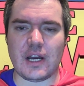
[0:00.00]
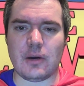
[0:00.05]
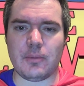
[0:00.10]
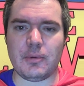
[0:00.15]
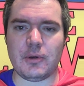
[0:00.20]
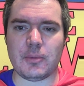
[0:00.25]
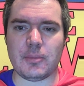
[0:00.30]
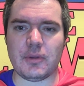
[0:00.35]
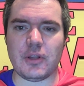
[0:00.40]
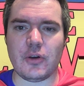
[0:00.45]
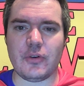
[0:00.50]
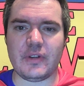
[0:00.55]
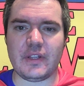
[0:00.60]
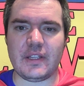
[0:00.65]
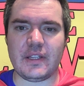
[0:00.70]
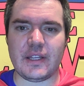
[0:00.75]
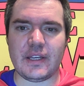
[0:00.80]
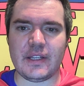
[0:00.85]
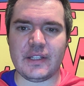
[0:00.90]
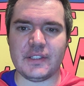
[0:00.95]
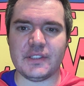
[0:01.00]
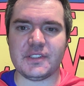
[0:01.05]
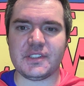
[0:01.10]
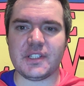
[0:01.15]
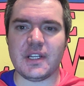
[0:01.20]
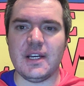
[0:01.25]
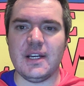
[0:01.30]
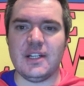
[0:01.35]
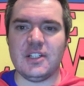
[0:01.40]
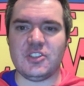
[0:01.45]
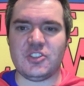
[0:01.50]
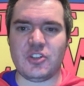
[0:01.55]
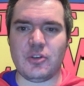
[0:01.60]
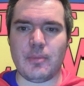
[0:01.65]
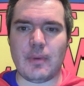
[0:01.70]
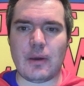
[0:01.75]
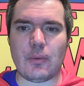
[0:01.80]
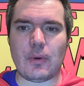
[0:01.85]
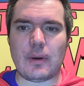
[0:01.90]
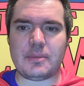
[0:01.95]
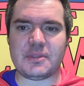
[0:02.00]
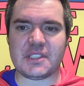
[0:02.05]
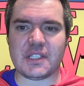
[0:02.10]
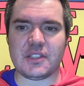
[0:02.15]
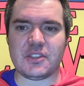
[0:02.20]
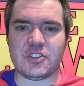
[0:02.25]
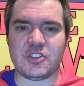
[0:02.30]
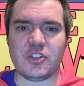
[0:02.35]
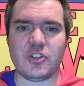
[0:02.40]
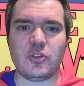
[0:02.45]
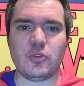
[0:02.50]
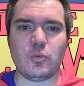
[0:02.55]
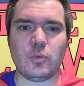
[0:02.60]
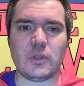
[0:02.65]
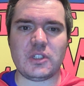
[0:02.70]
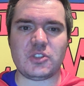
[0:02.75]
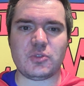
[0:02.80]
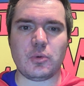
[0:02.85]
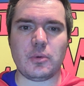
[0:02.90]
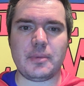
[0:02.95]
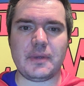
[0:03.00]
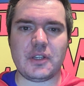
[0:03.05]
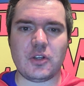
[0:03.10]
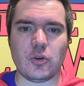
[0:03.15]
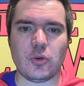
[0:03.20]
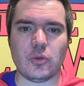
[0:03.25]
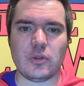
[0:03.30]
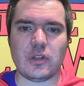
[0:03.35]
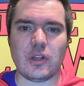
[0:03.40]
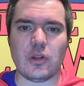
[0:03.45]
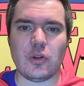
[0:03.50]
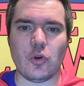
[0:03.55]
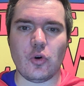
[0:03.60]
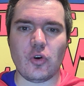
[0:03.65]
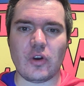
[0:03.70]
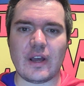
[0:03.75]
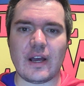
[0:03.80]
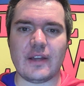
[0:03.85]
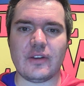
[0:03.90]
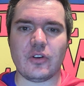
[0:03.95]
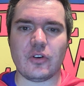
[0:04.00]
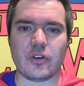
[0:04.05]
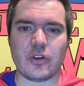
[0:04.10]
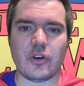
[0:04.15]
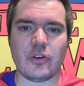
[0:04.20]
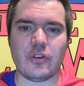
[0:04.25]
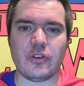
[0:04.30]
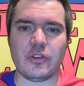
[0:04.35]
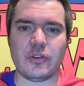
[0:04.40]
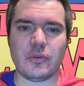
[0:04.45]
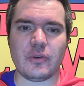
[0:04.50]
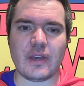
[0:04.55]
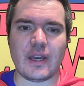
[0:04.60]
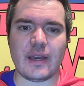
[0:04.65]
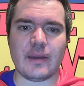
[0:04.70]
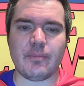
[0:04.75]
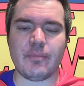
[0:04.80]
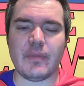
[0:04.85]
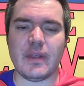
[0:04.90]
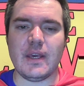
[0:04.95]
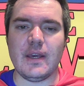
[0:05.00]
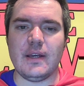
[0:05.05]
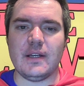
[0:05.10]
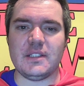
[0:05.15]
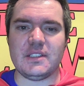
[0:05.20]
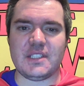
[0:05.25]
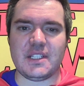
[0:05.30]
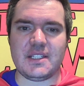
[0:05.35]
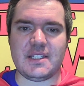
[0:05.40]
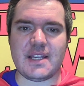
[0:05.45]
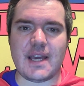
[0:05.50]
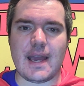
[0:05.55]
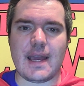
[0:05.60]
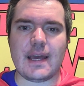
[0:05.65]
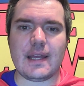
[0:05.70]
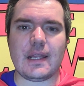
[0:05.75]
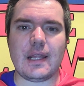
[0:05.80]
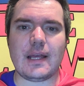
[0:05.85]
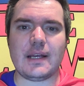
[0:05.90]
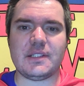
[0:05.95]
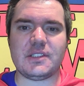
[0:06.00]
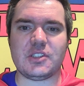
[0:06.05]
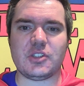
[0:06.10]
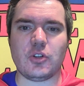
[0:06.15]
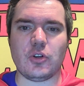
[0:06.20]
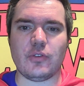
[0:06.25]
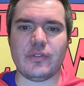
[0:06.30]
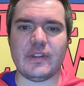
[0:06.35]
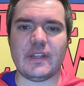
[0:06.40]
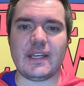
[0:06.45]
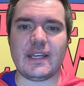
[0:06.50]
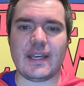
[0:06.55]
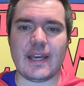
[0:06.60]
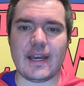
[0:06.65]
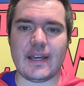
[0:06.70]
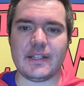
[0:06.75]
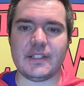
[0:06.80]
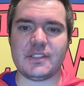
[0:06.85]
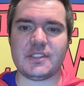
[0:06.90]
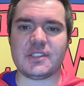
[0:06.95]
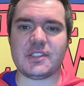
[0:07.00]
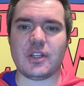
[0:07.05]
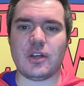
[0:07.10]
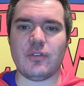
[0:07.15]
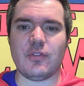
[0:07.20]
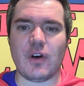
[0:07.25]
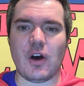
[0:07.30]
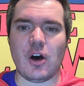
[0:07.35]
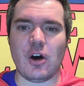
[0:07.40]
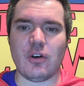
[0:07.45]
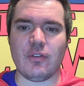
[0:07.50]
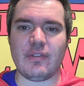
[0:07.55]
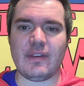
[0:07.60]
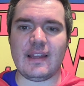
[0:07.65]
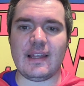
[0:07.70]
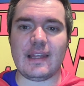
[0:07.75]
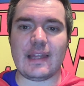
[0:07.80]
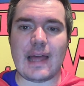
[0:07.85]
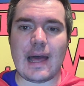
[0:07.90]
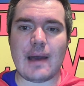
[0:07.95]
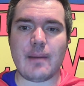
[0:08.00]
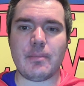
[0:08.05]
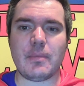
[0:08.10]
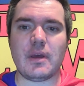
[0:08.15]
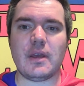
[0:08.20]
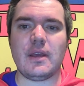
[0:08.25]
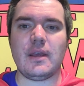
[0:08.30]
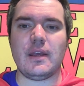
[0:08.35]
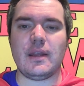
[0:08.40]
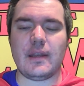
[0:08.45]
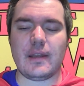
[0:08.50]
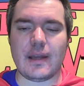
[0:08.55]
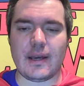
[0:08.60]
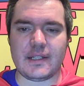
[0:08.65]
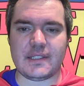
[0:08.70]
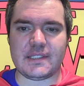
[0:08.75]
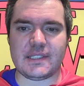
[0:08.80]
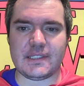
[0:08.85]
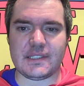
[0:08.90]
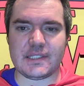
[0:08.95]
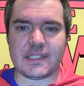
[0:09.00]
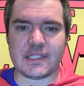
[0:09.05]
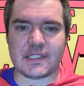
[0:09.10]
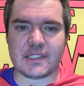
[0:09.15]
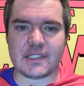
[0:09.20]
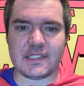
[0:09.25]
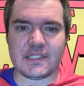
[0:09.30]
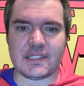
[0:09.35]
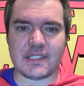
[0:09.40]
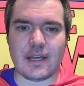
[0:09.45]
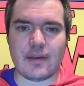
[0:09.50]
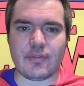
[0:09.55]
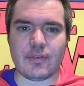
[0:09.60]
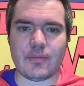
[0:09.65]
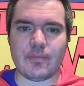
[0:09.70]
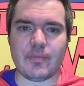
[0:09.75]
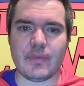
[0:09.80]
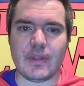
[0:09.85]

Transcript: be uploading these to my website too, which will be called thelawguy.co.uk. Today I'd like to cover the case of R.V. Lamb, 1967.